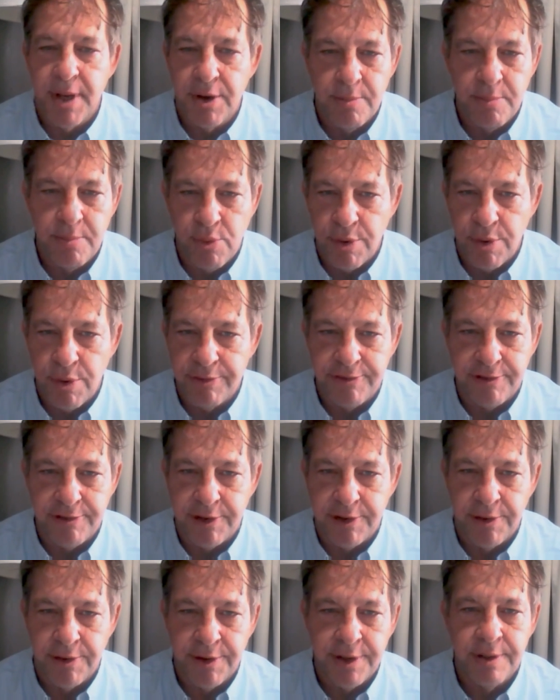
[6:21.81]
better border
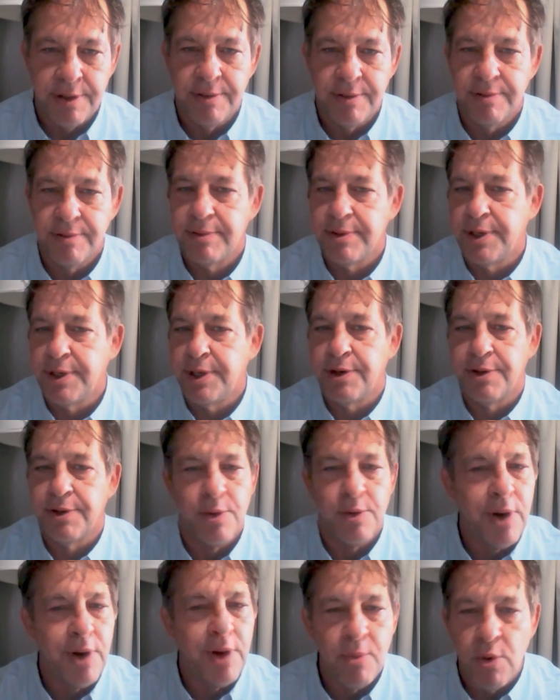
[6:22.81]
security. You know, they
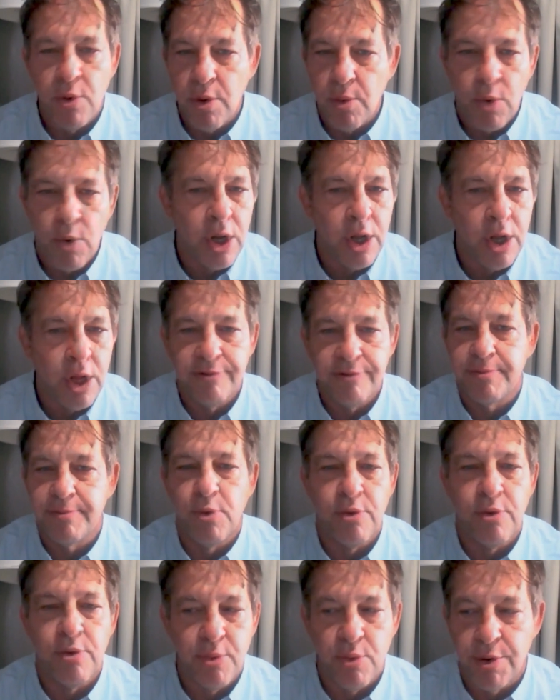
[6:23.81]
want more walls,
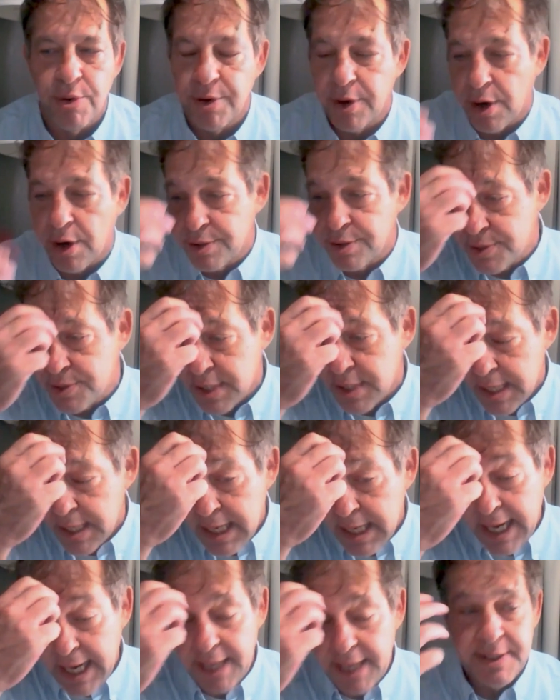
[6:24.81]
more border guards,
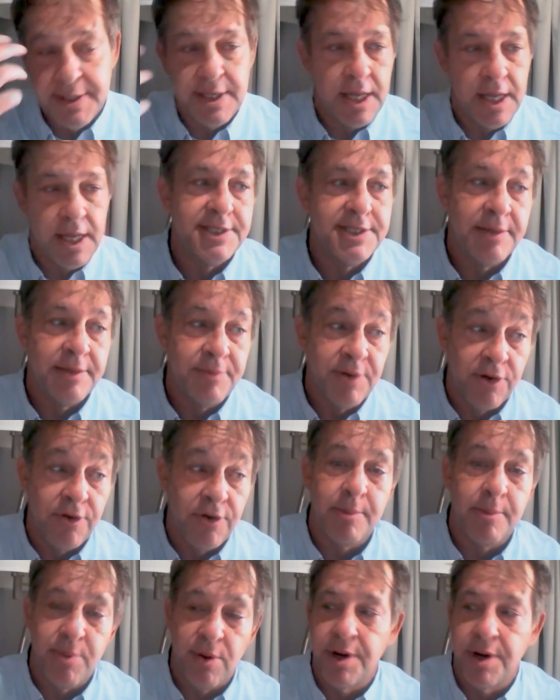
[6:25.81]
and the and the
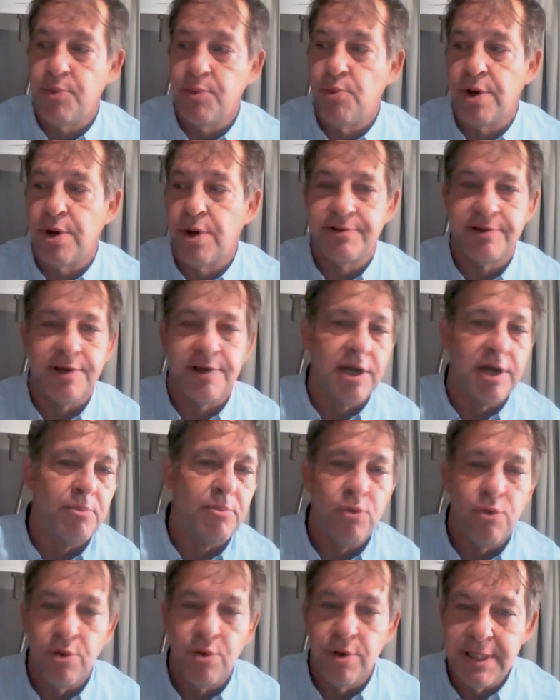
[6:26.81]
Democratic Party wants kind of
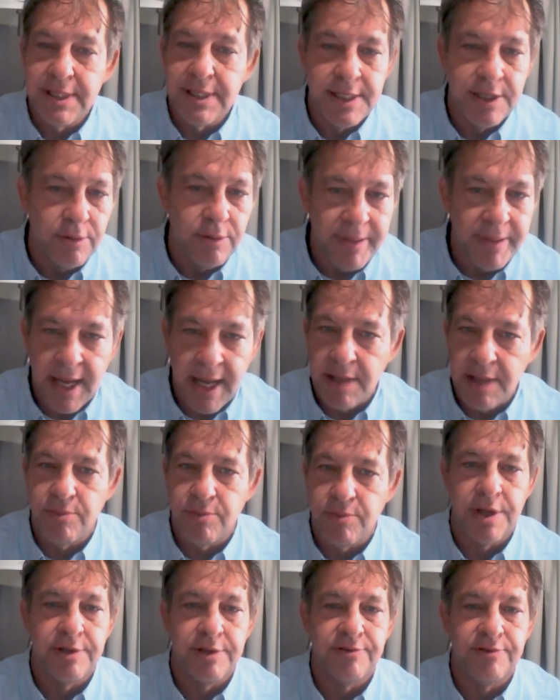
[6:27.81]
more legal
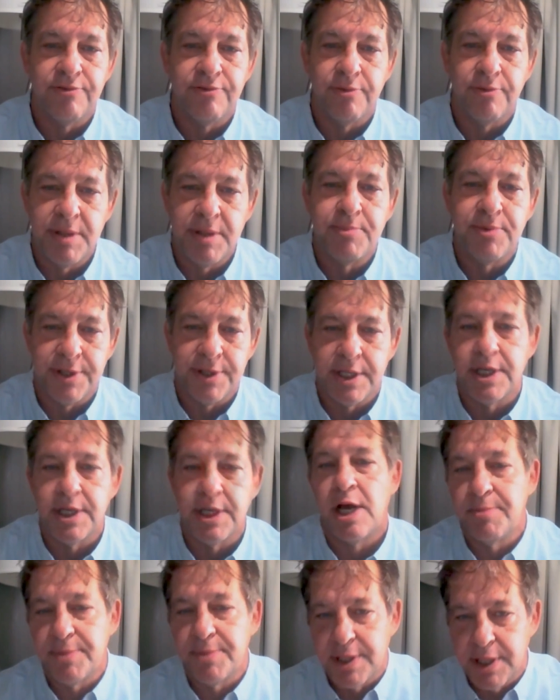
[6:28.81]
pathways for people to
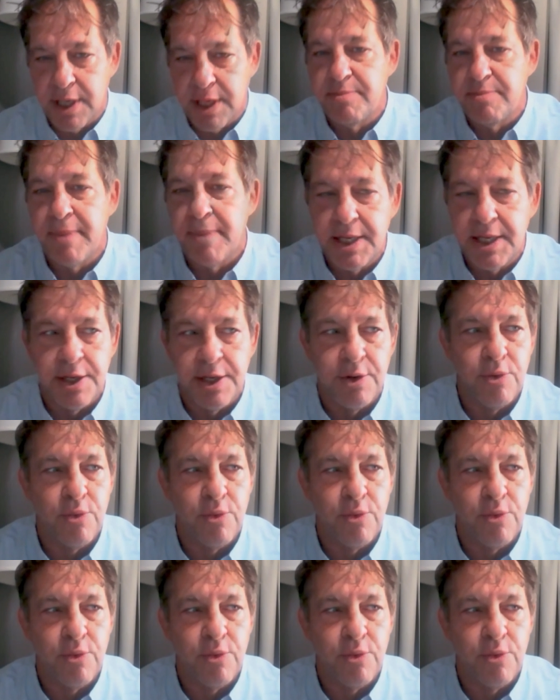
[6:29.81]
come, to kind of making